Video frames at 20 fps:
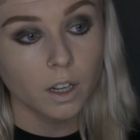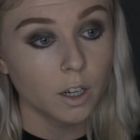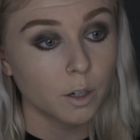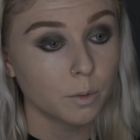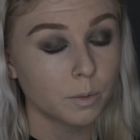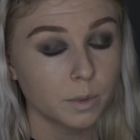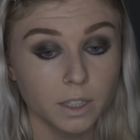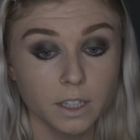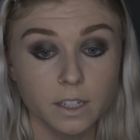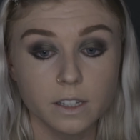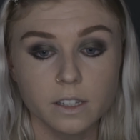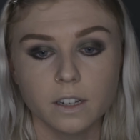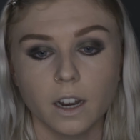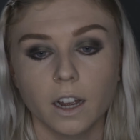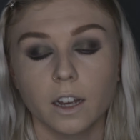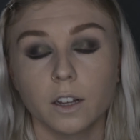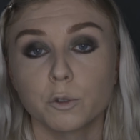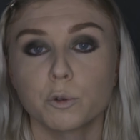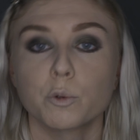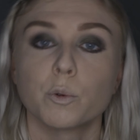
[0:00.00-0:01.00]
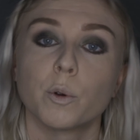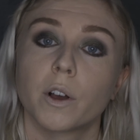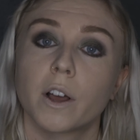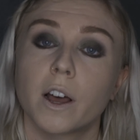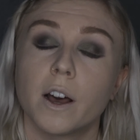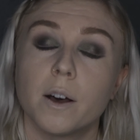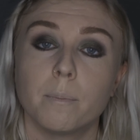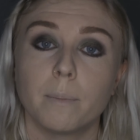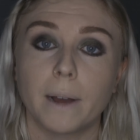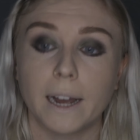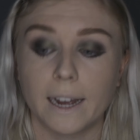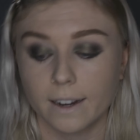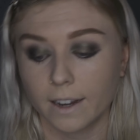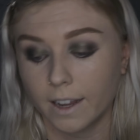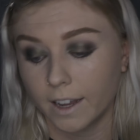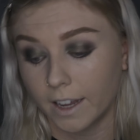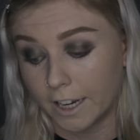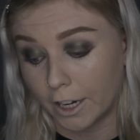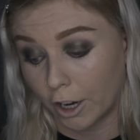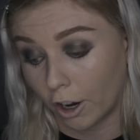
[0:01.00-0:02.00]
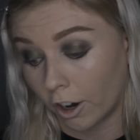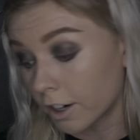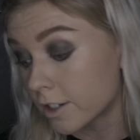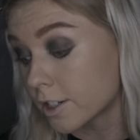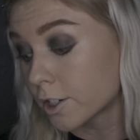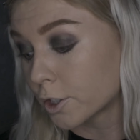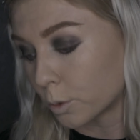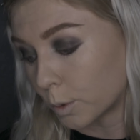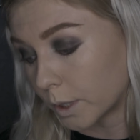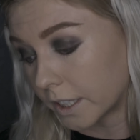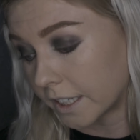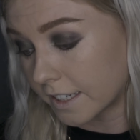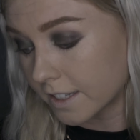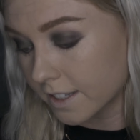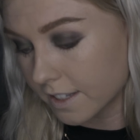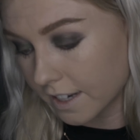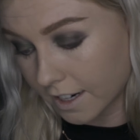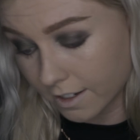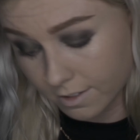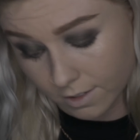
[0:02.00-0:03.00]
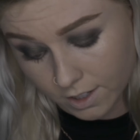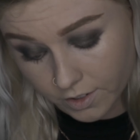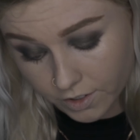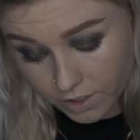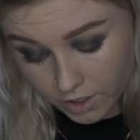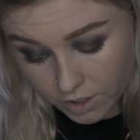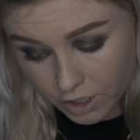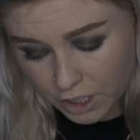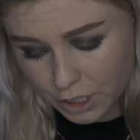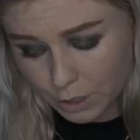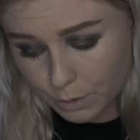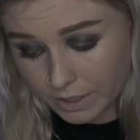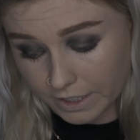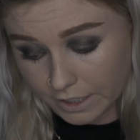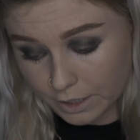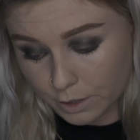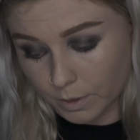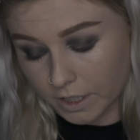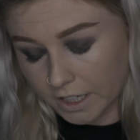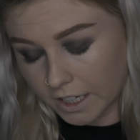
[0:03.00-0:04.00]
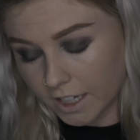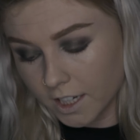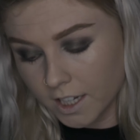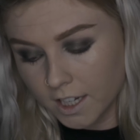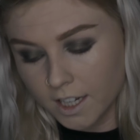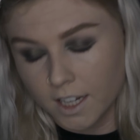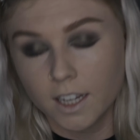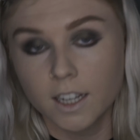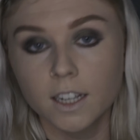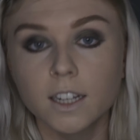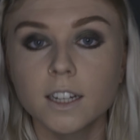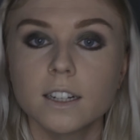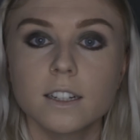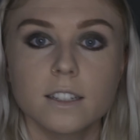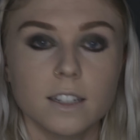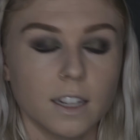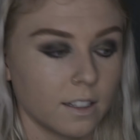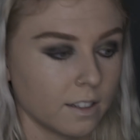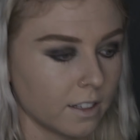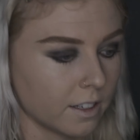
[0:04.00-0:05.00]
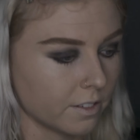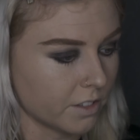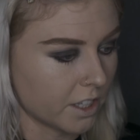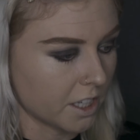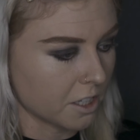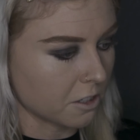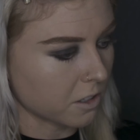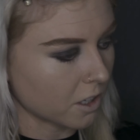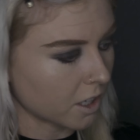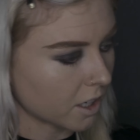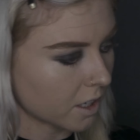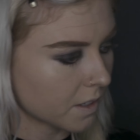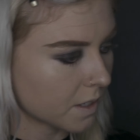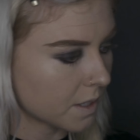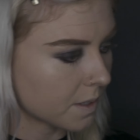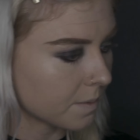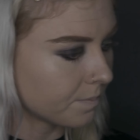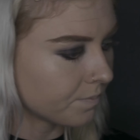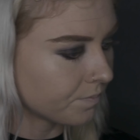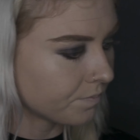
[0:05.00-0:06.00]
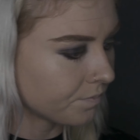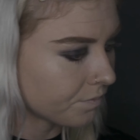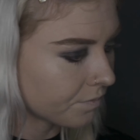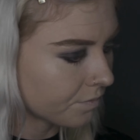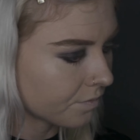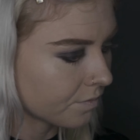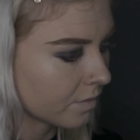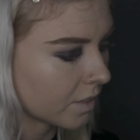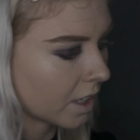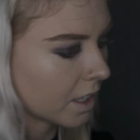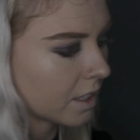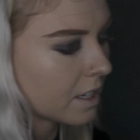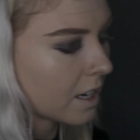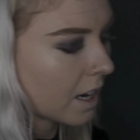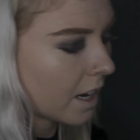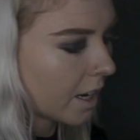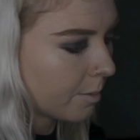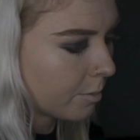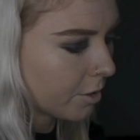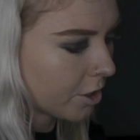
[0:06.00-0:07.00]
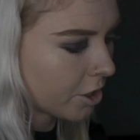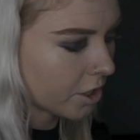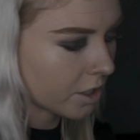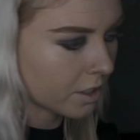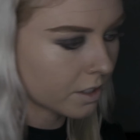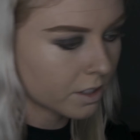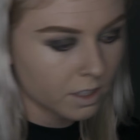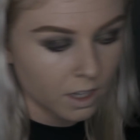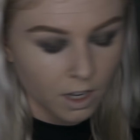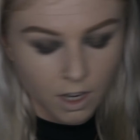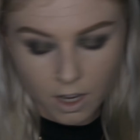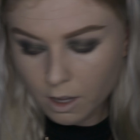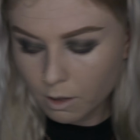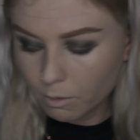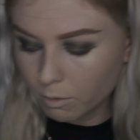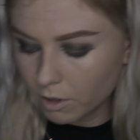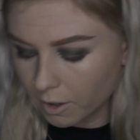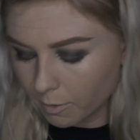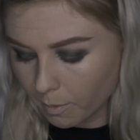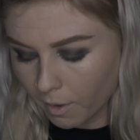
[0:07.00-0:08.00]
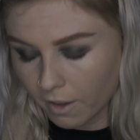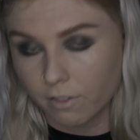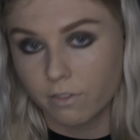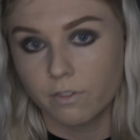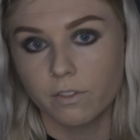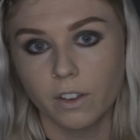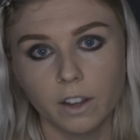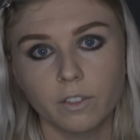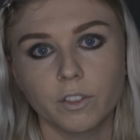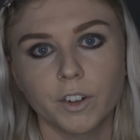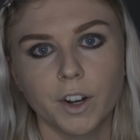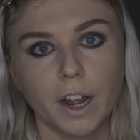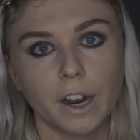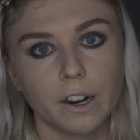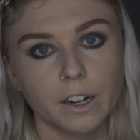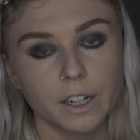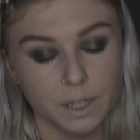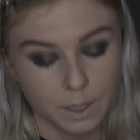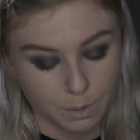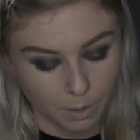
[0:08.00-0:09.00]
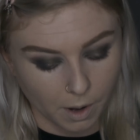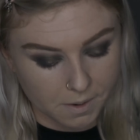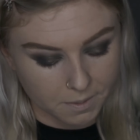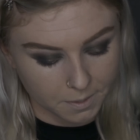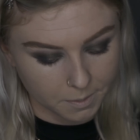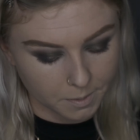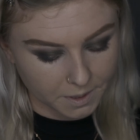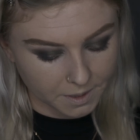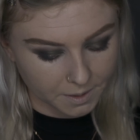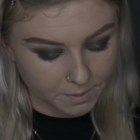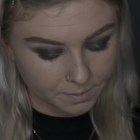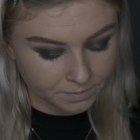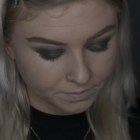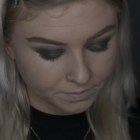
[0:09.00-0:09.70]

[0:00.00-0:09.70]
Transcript: I hope these styles will come back in our 20s now, since it's 2020, because I love these looks. That time was just one of my favorite eras, probably.